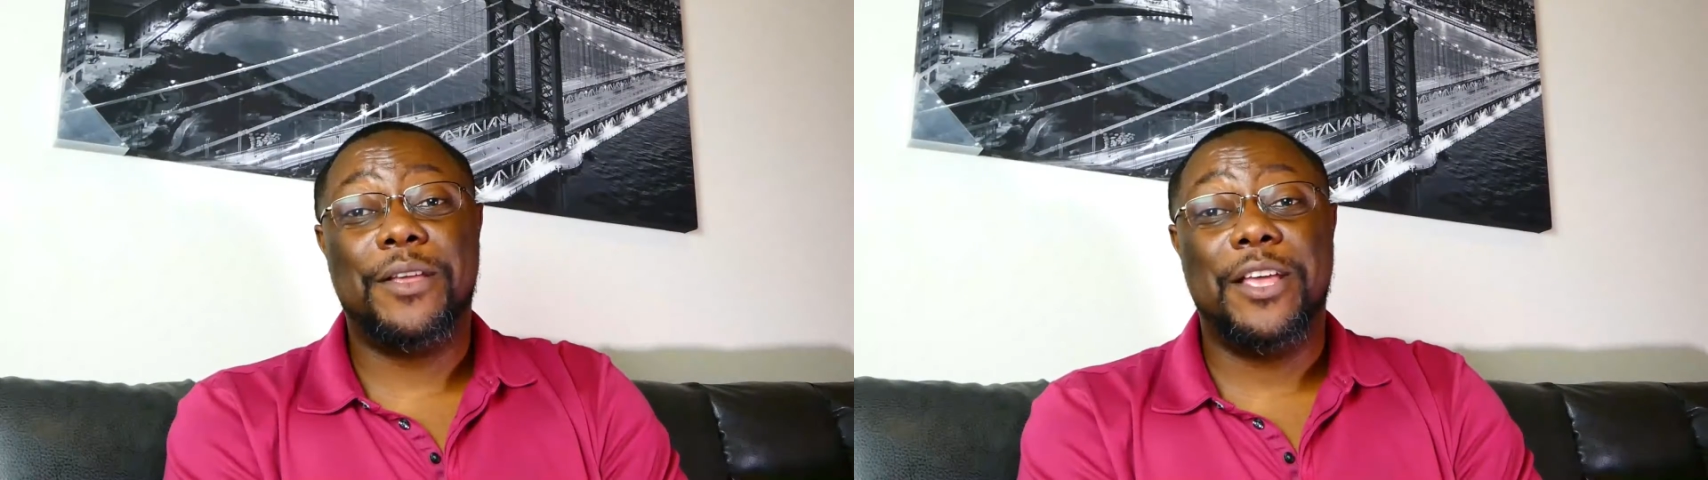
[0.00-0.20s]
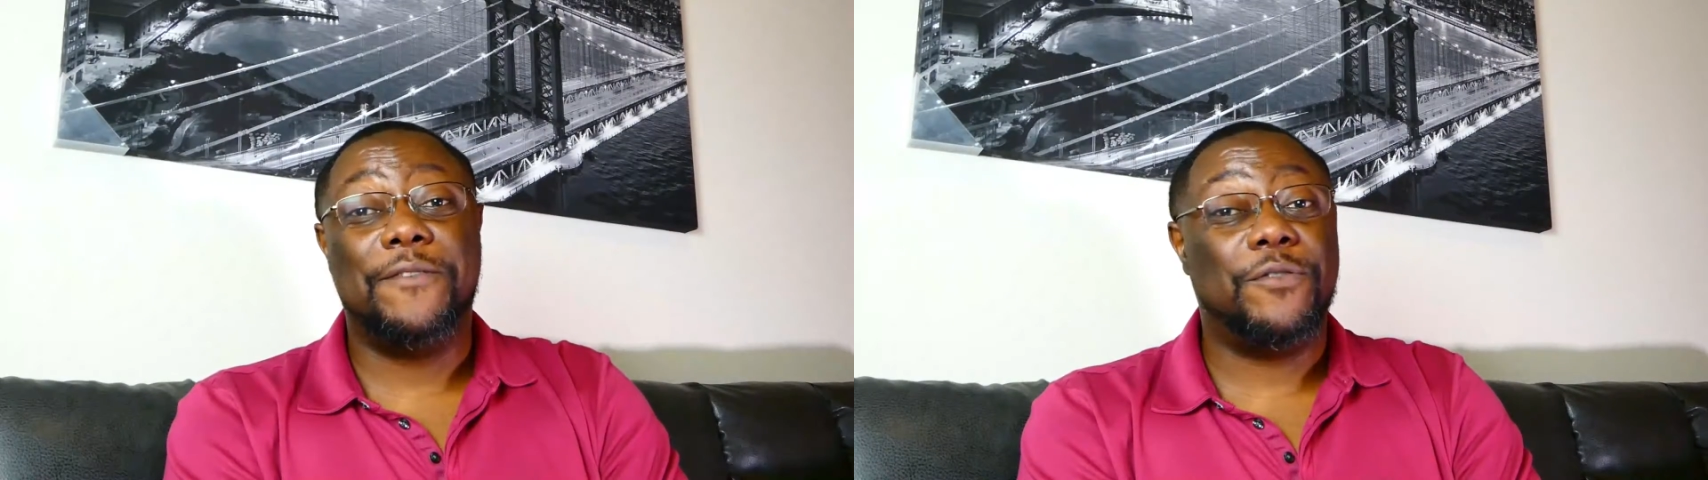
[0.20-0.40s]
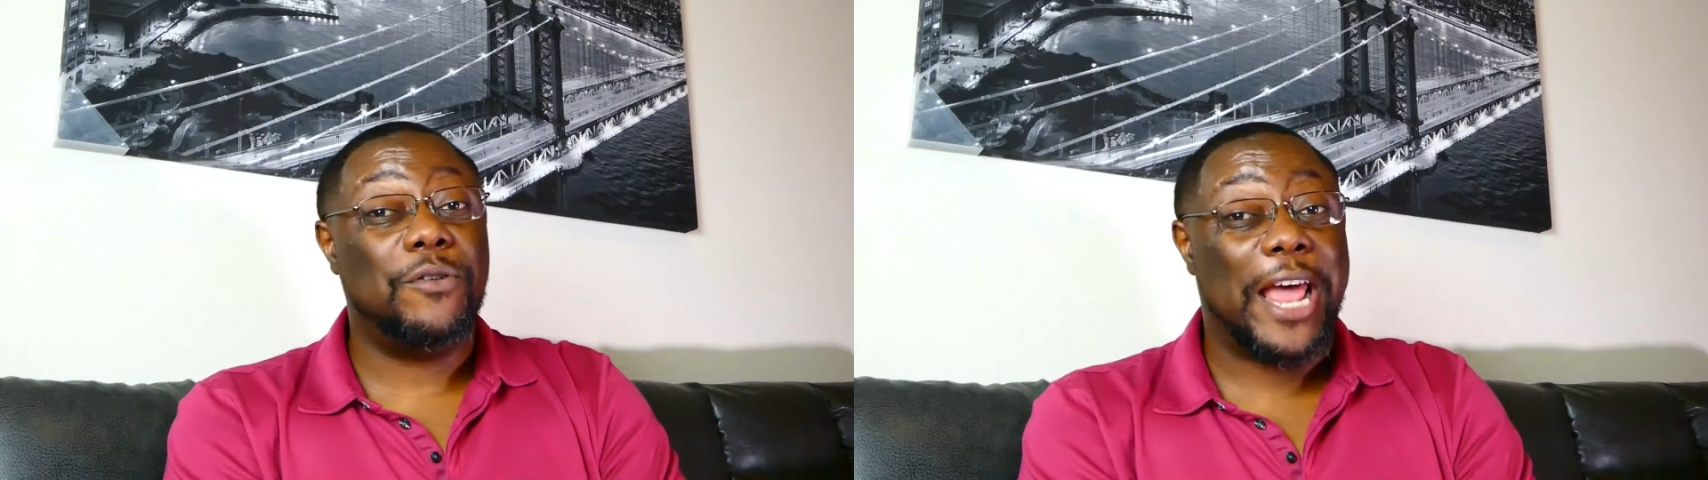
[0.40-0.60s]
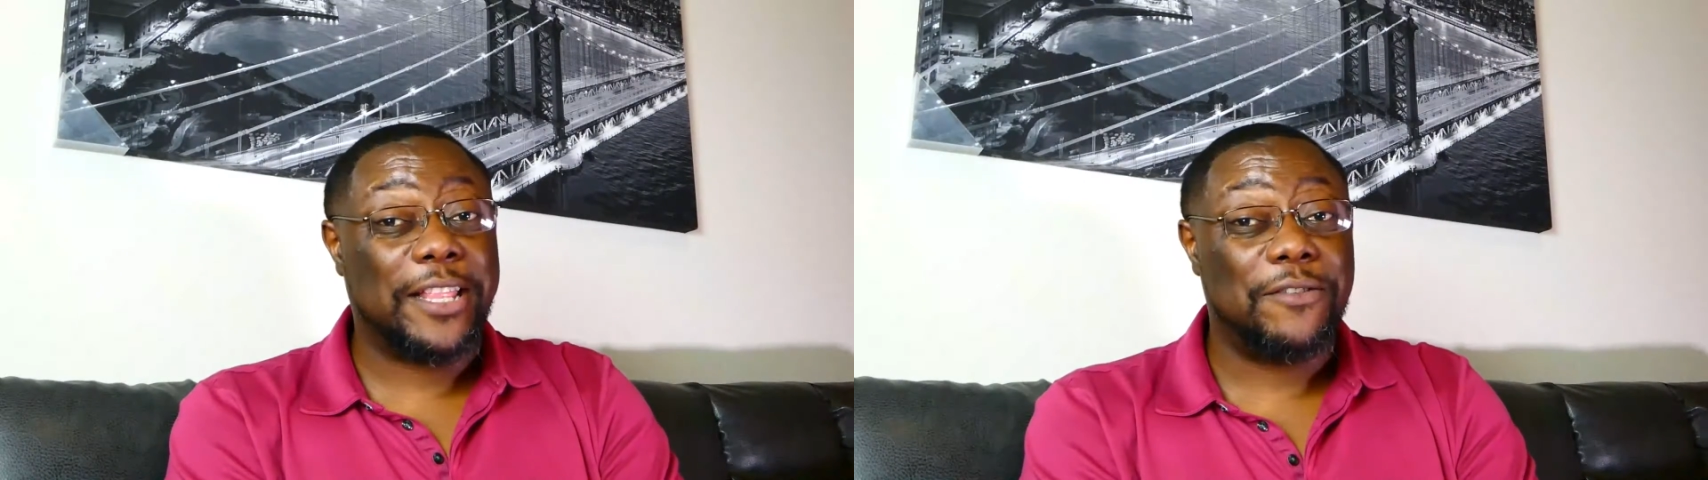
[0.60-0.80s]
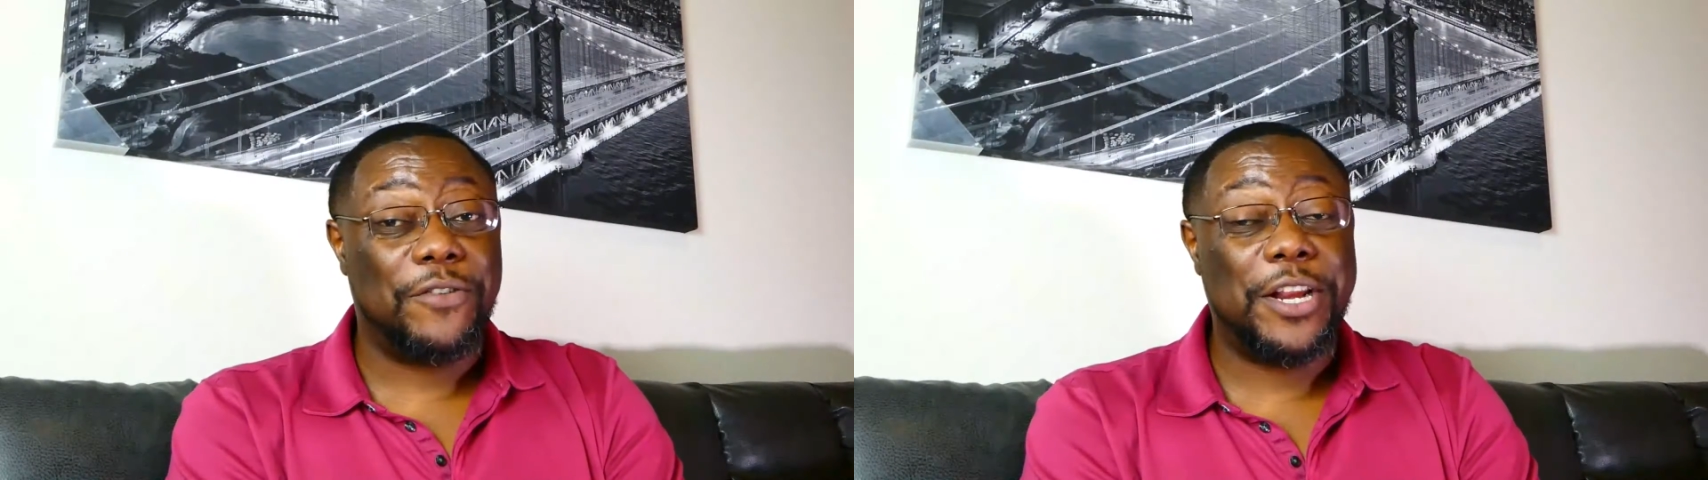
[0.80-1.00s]
If you like
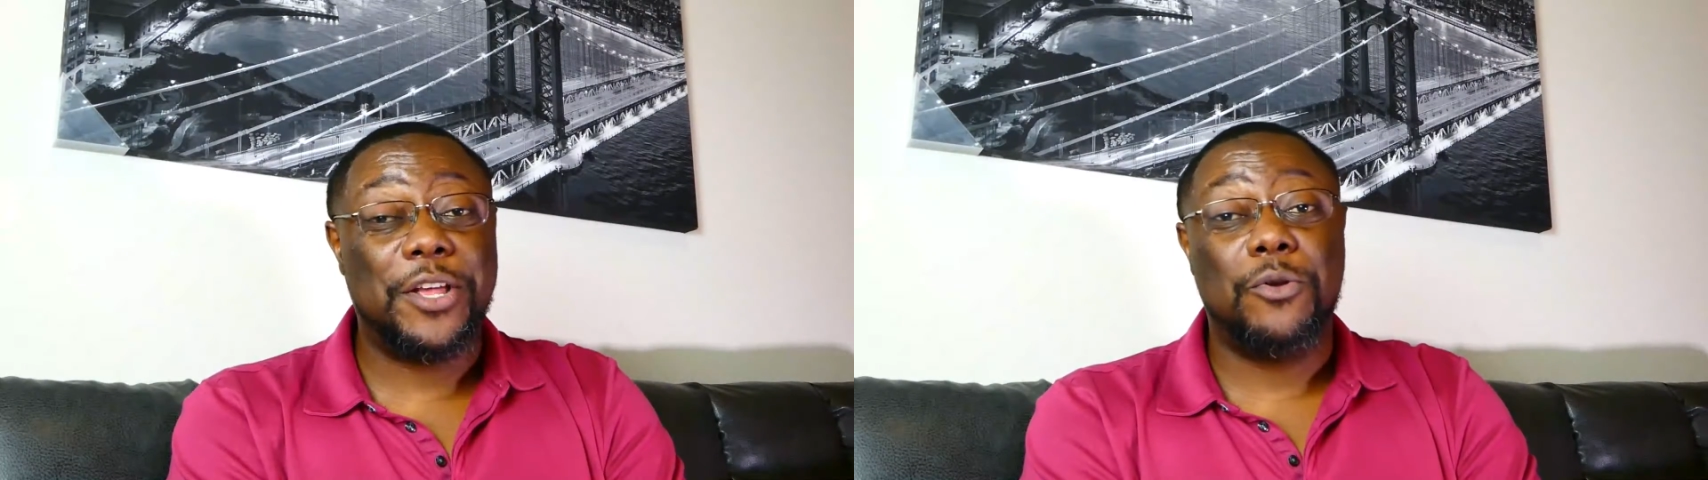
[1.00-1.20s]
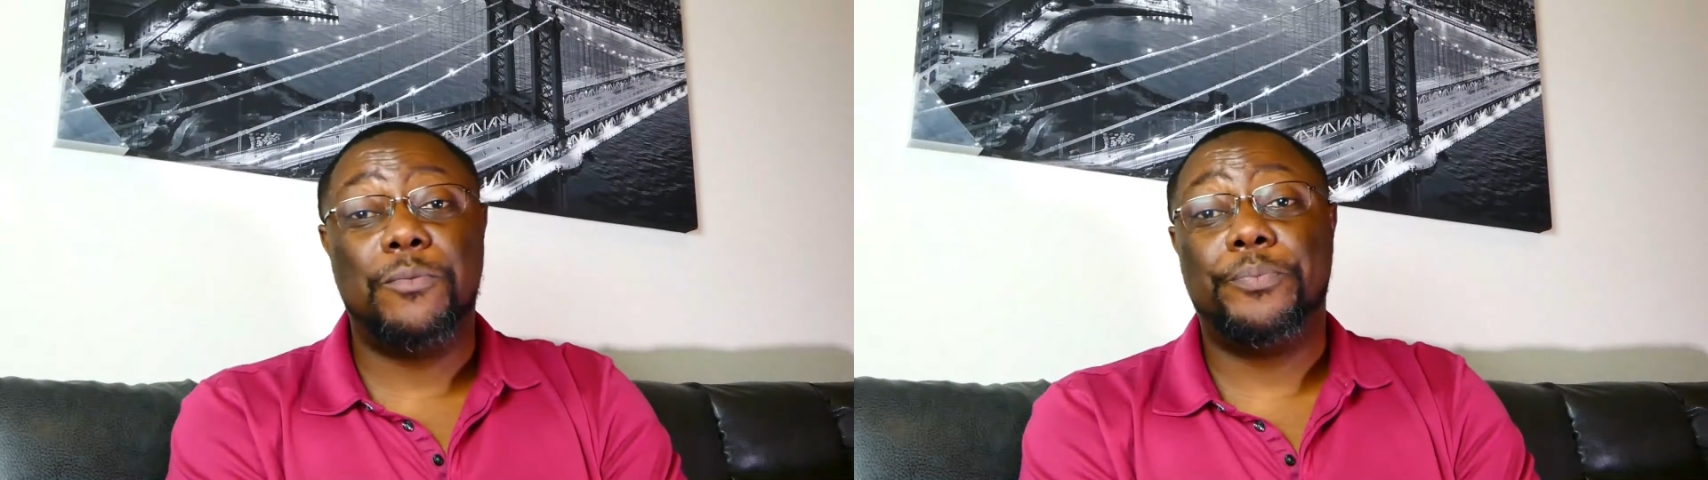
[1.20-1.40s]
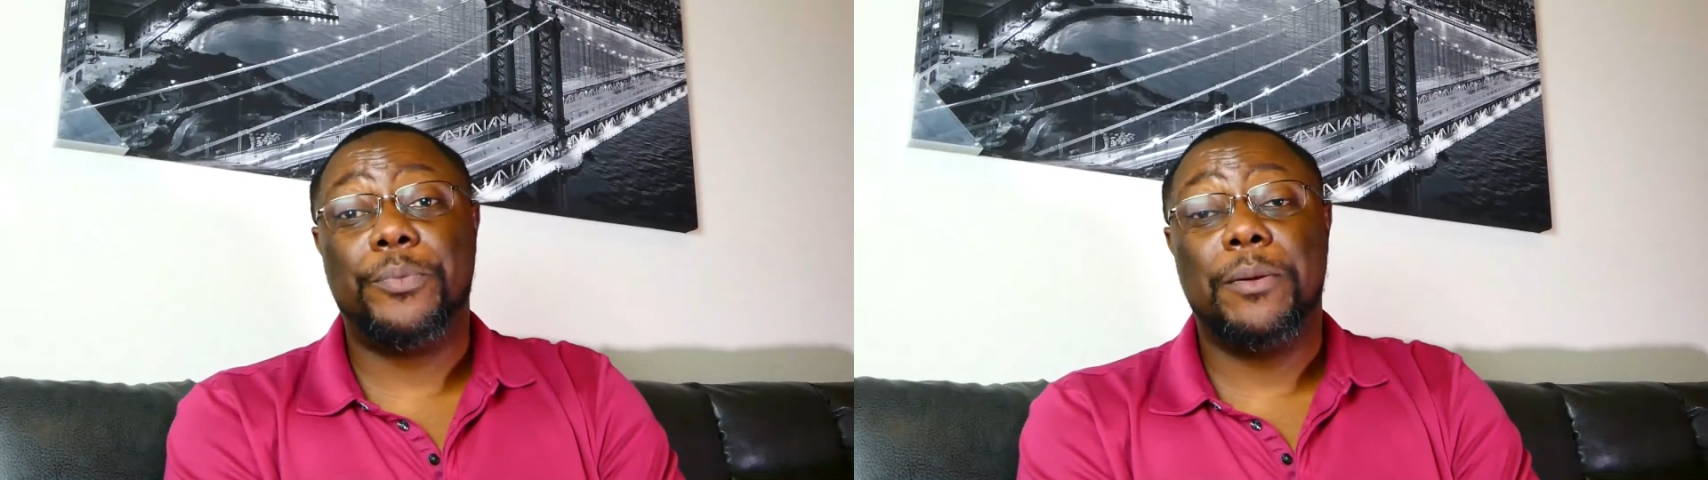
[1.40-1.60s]
the video,